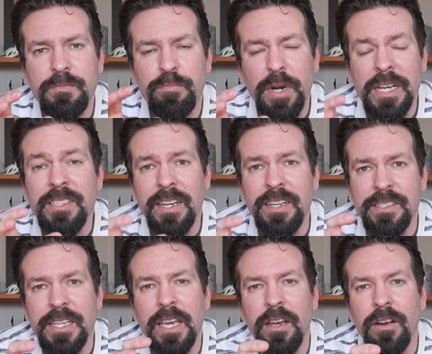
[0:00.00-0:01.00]

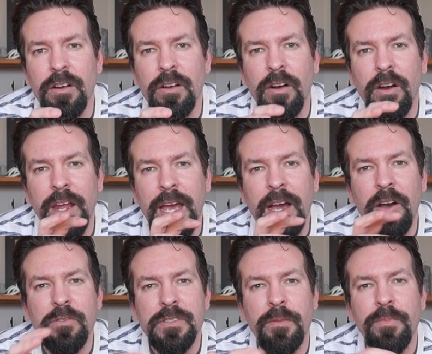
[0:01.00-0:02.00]
precedence here on
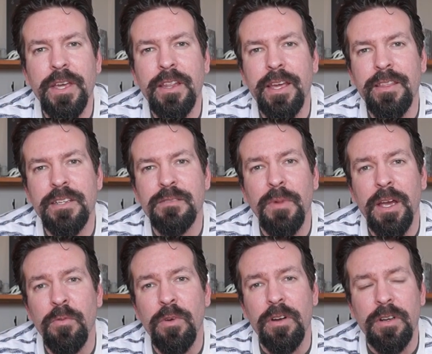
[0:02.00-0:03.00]
how something like this
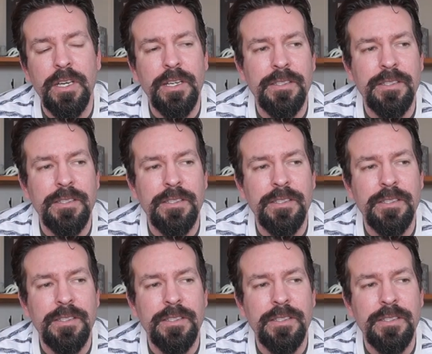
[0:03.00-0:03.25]
might work.